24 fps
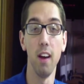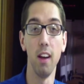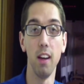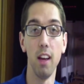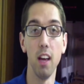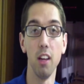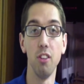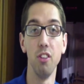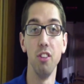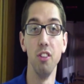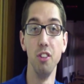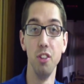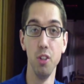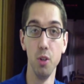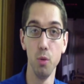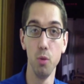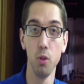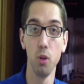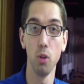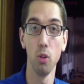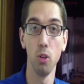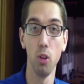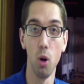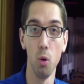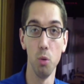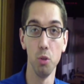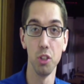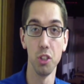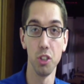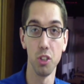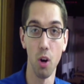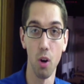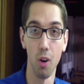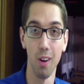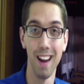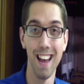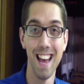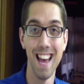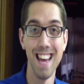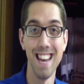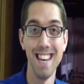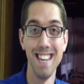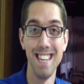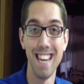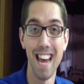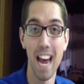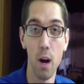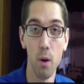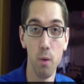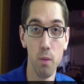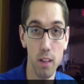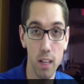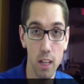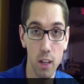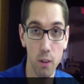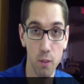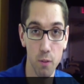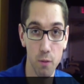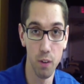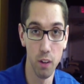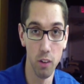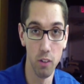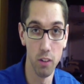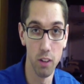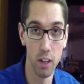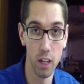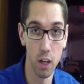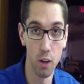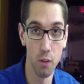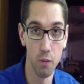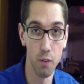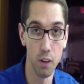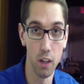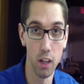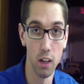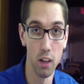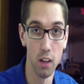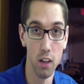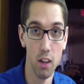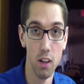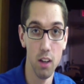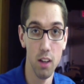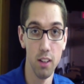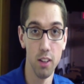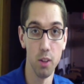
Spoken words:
against Junior Lone Star down near Philadelphia.